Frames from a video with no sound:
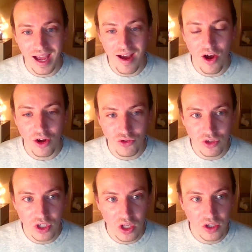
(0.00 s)
at
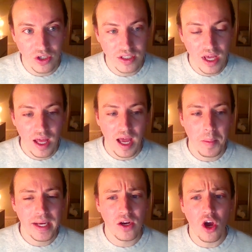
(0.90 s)
$100. I
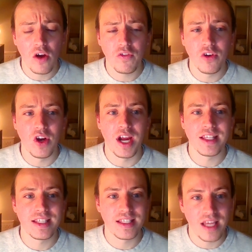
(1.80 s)
made an offer
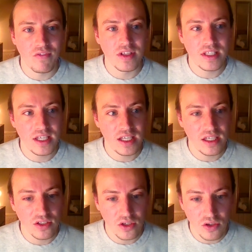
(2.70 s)
at
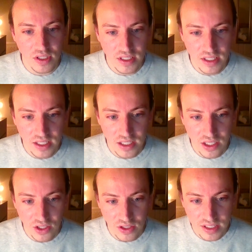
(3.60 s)
$70, so you can see
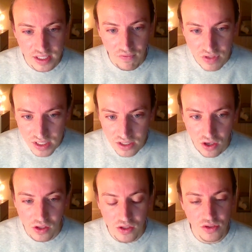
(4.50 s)
here
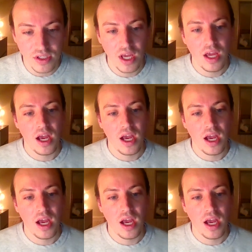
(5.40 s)
$70.